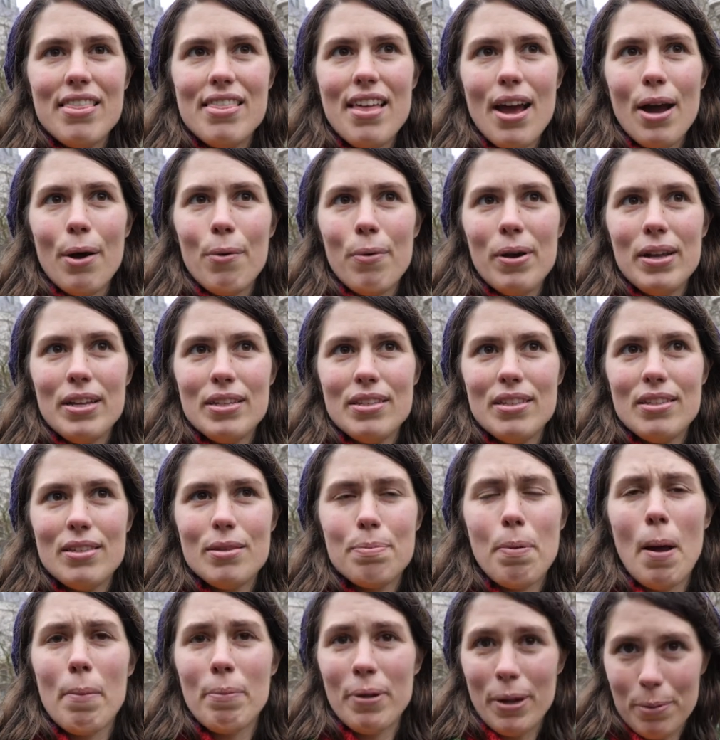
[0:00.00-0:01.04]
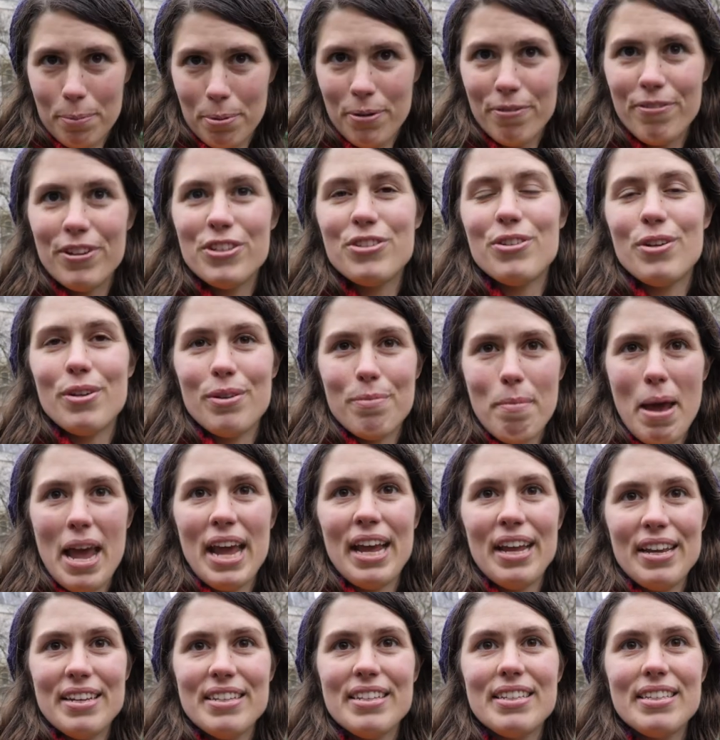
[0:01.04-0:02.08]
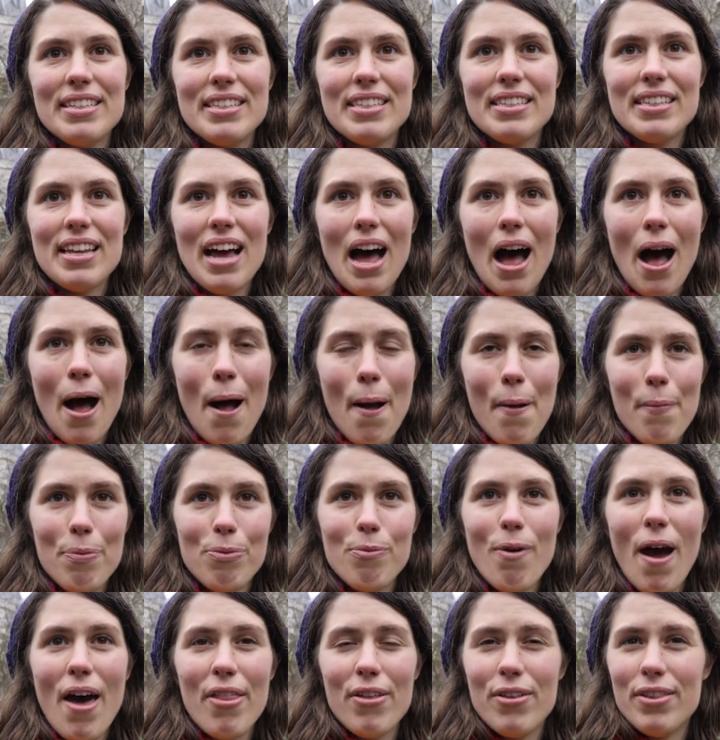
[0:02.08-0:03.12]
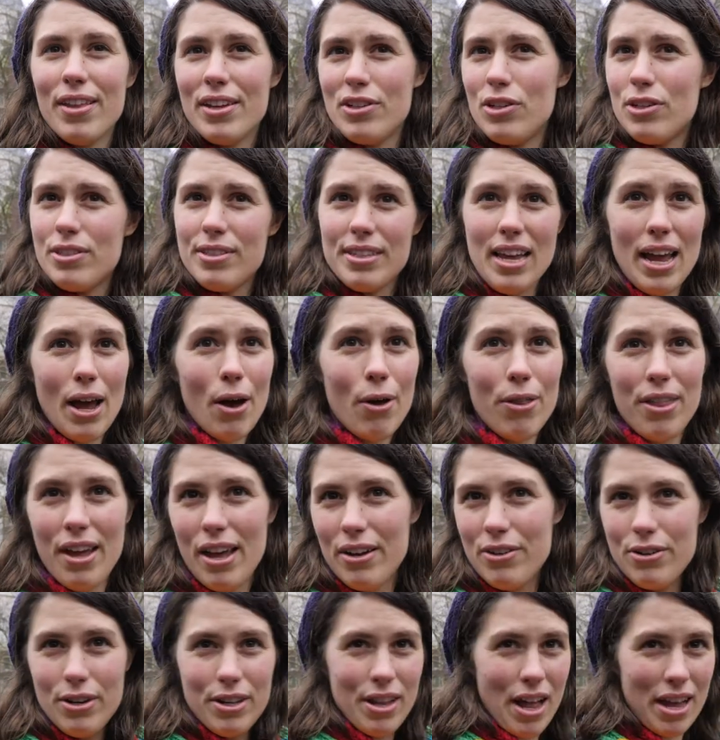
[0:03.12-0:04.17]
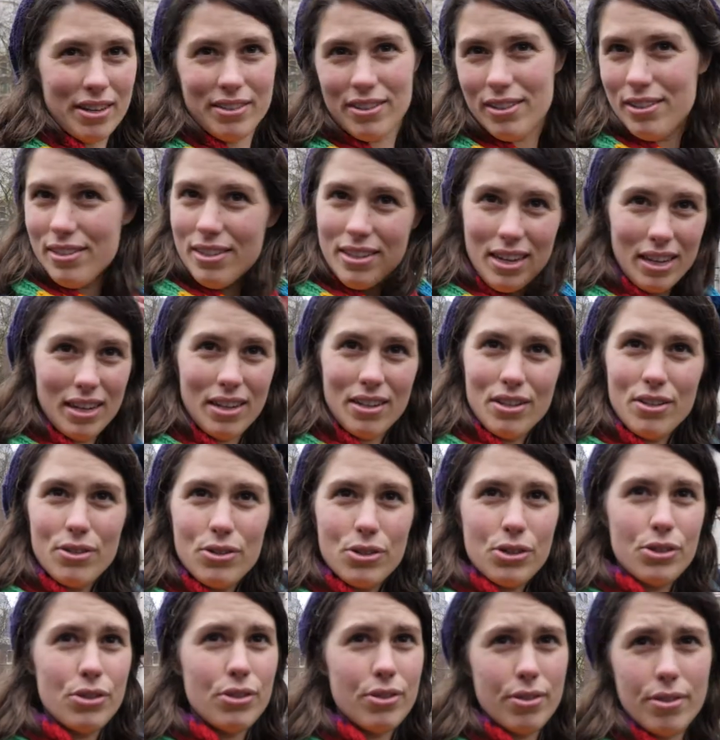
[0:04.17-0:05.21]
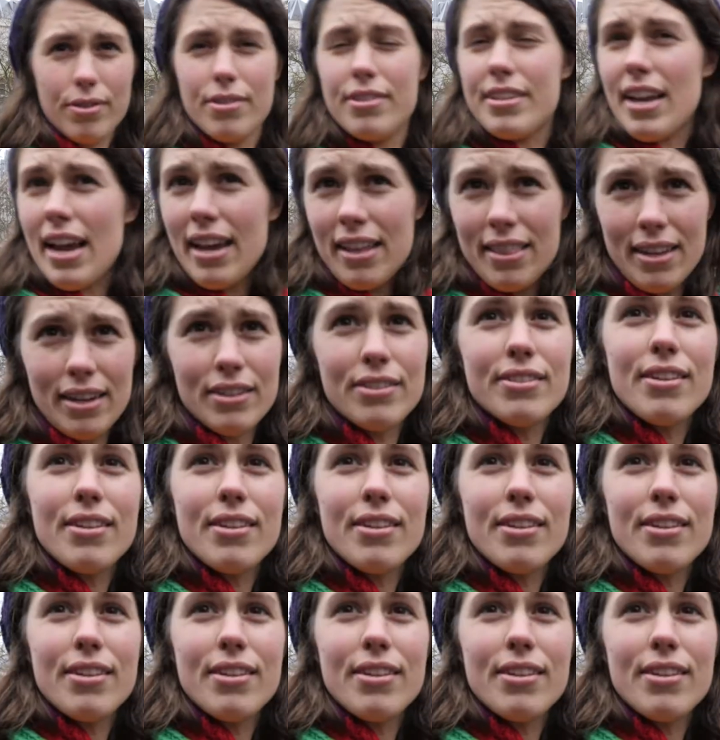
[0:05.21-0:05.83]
there was public provision made um, rather than just say, oh, the underclasses can stay in their